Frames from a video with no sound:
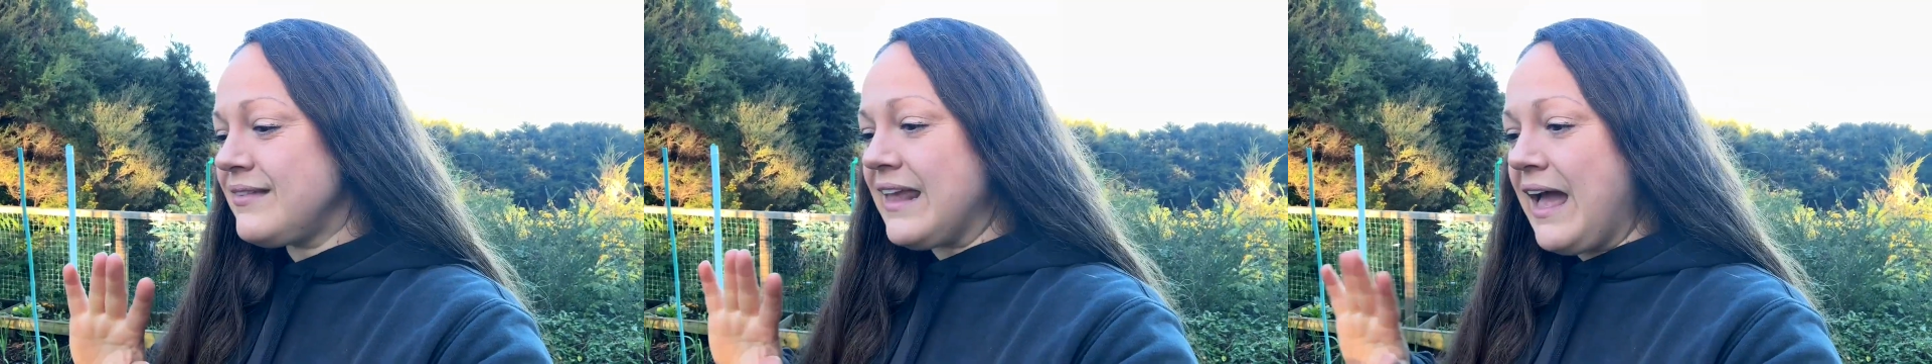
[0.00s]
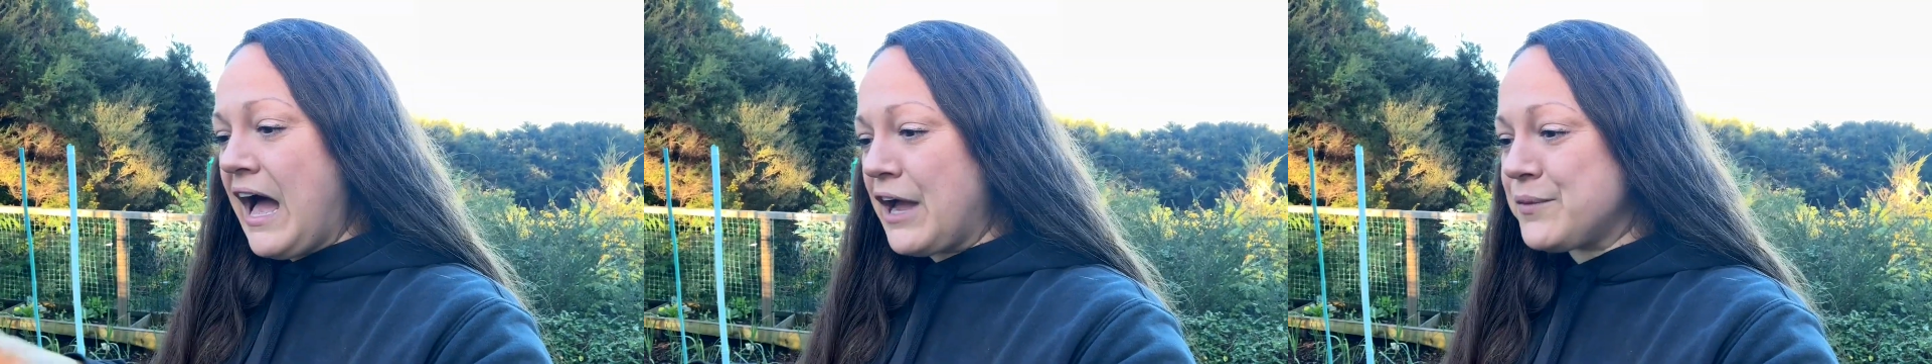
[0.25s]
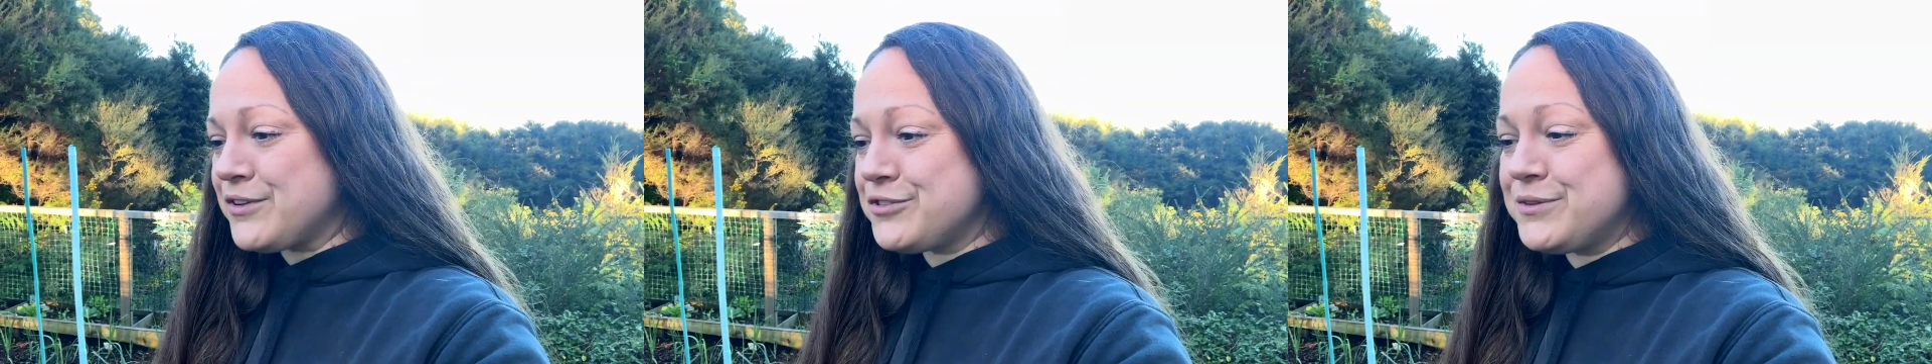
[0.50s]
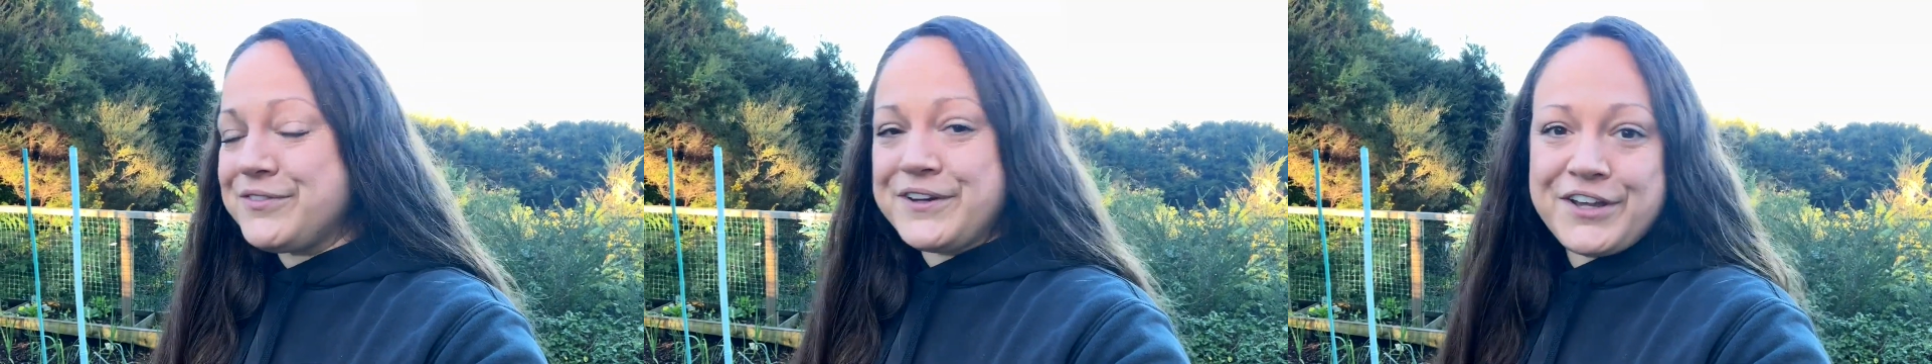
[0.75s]
I will do
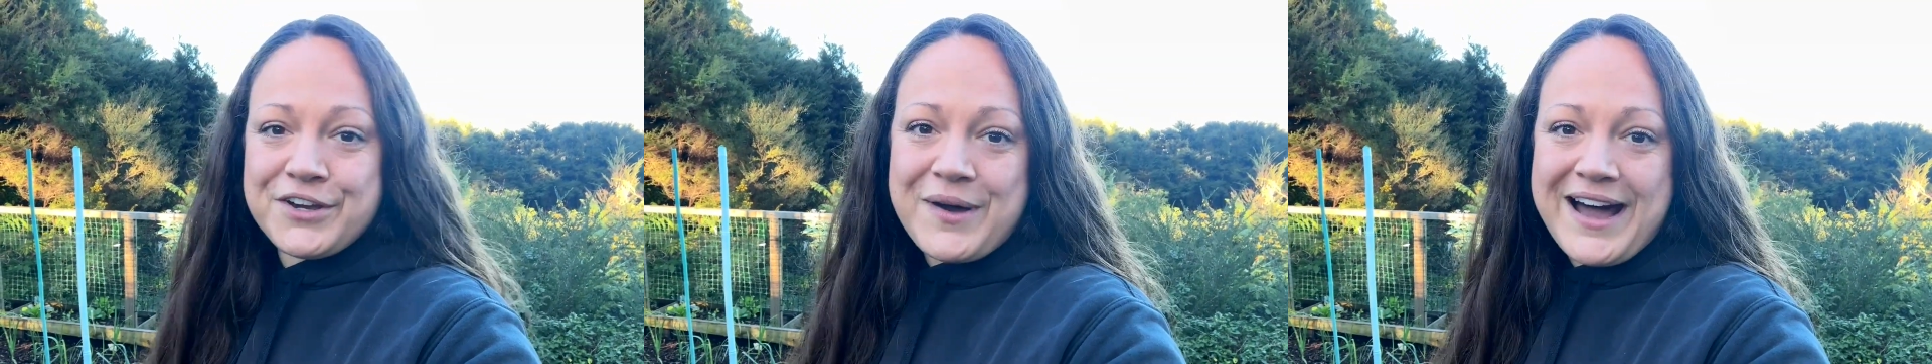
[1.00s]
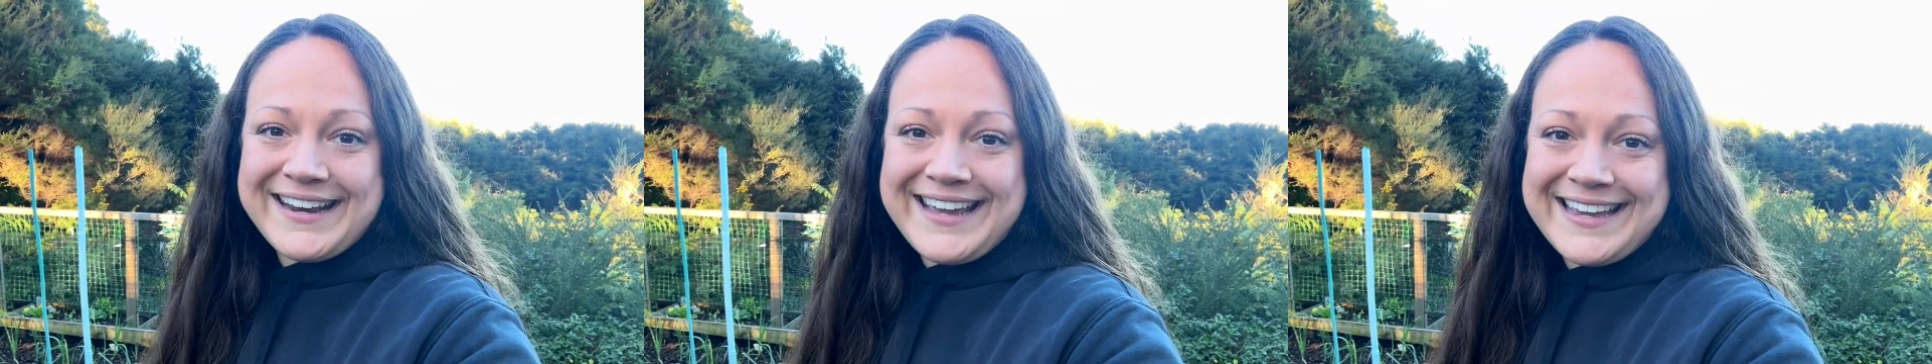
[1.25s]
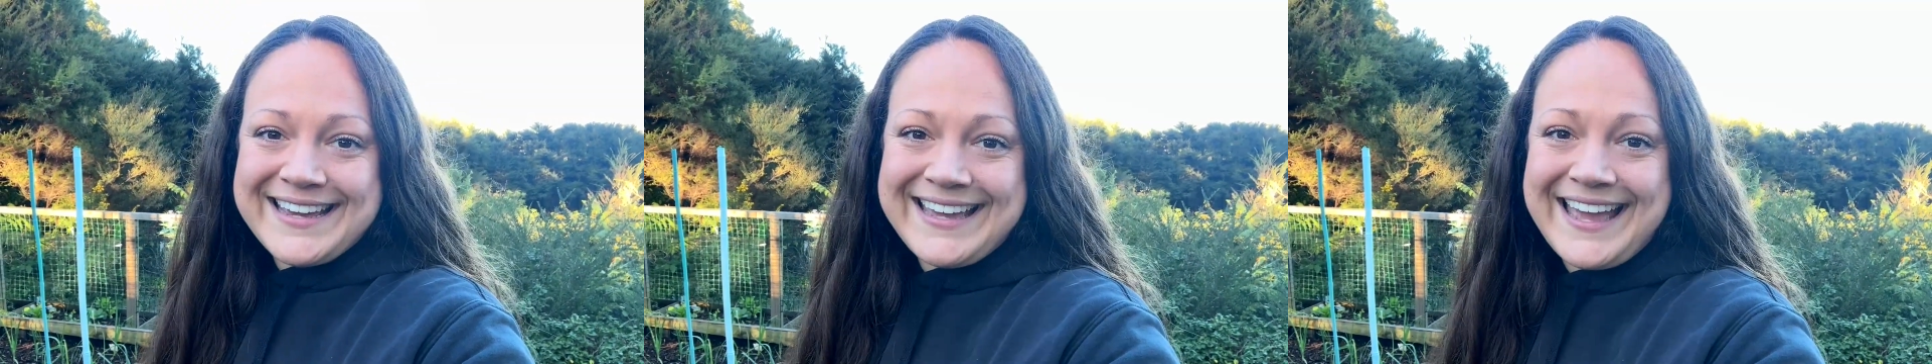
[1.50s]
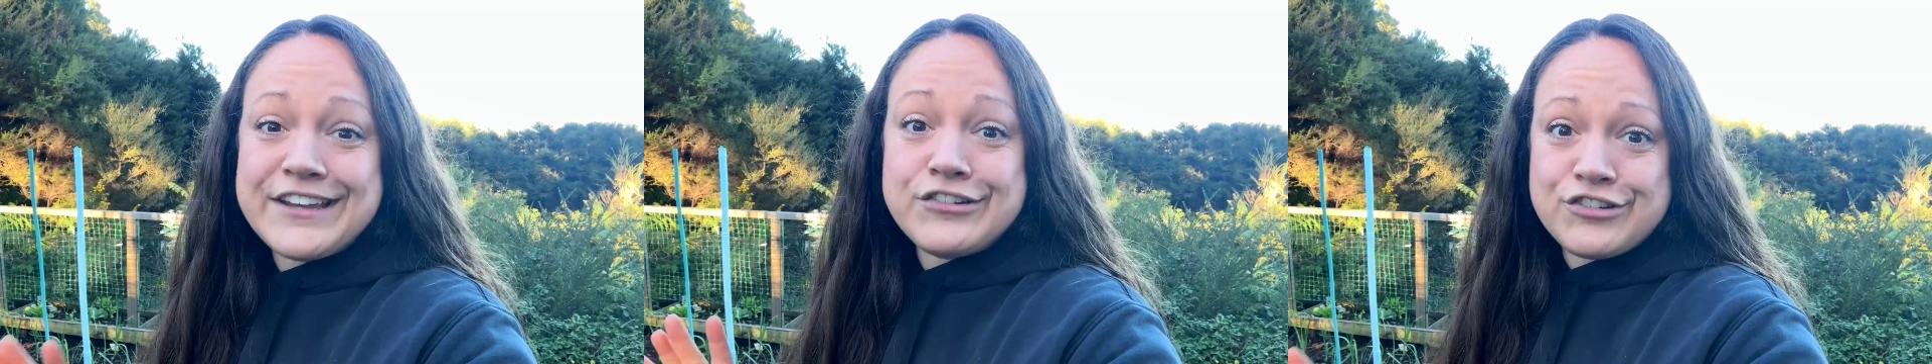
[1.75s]
a video on it
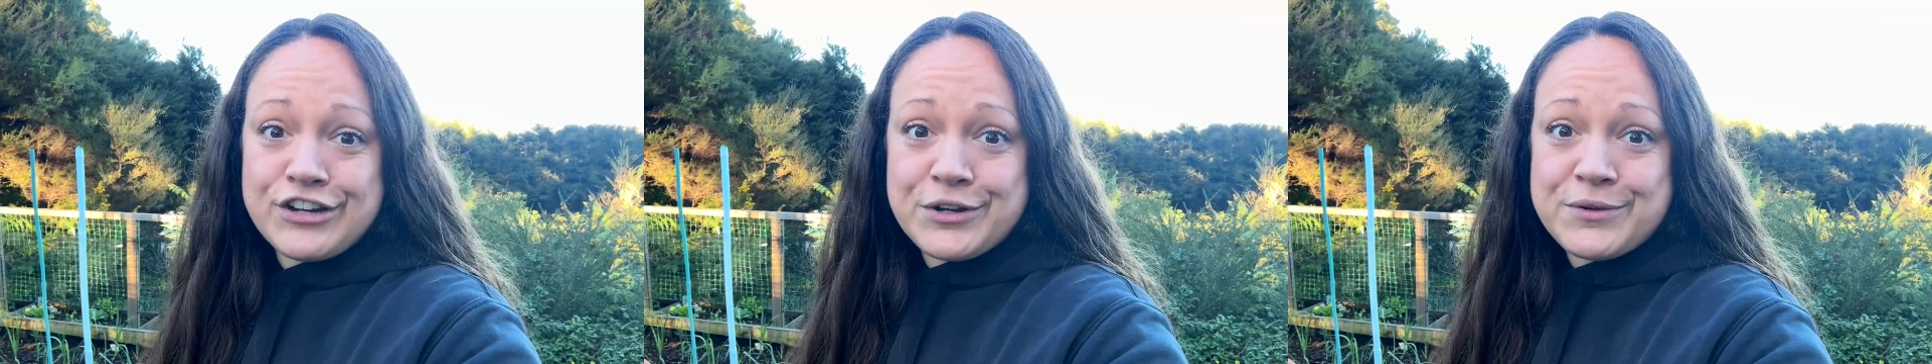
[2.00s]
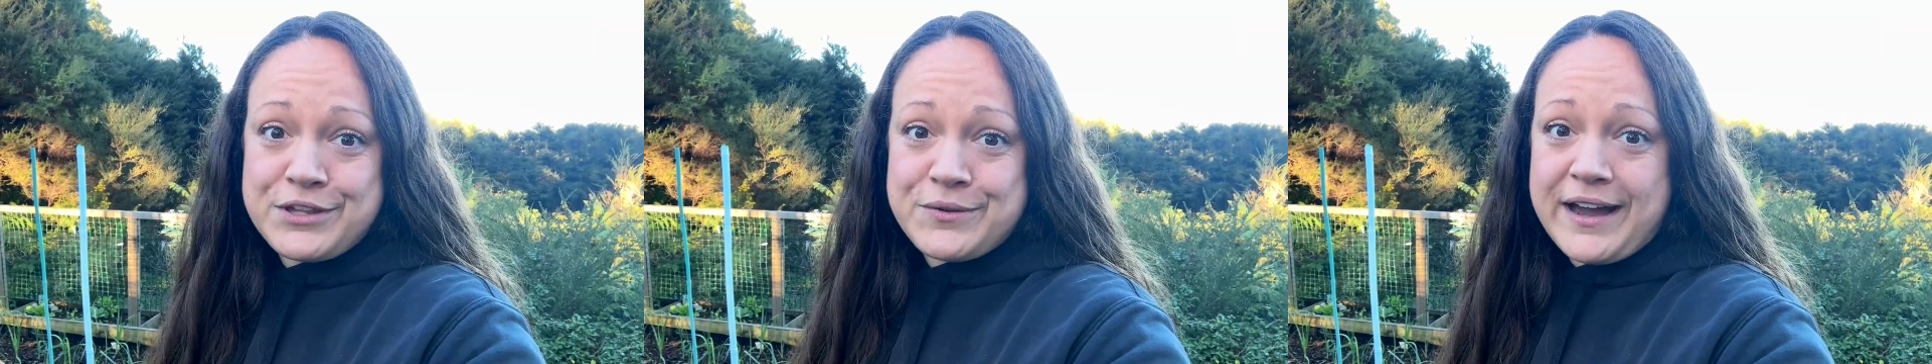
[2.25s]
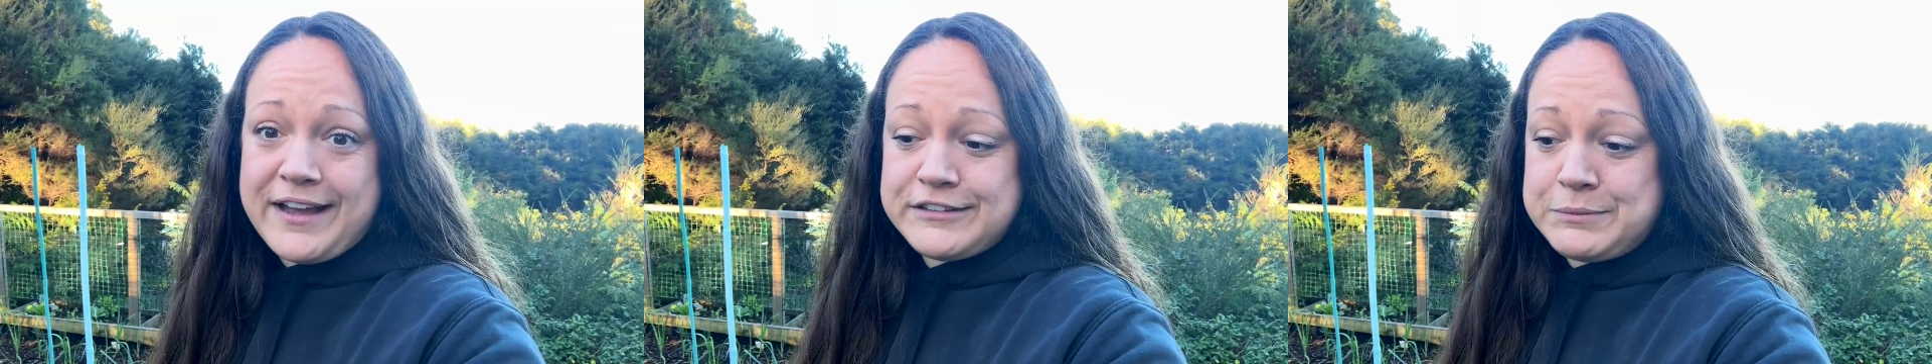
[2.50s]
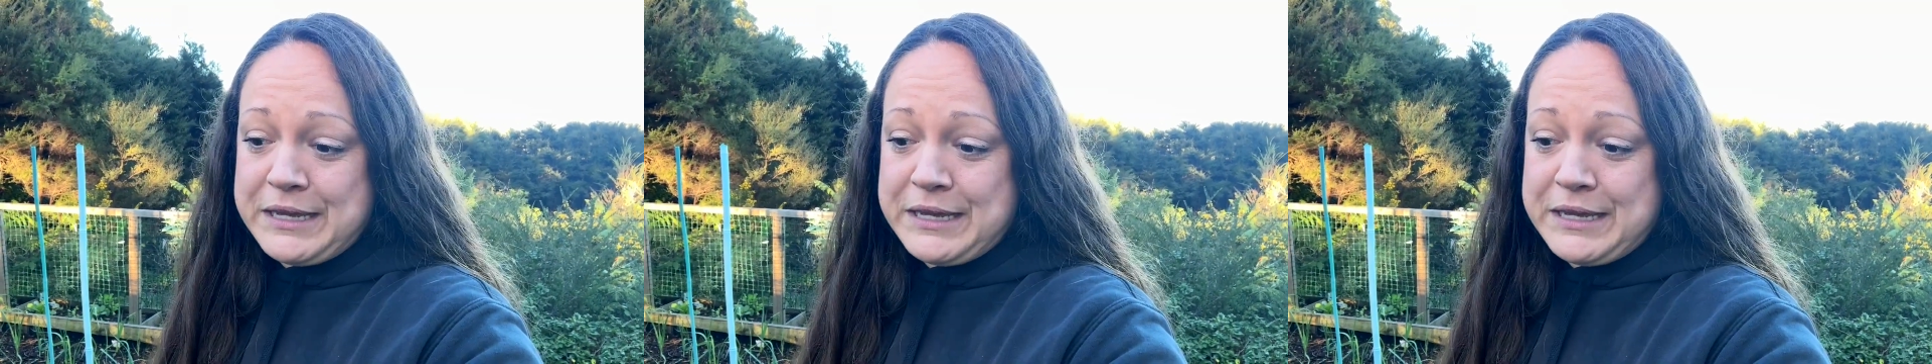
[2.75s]
and share it with you guys,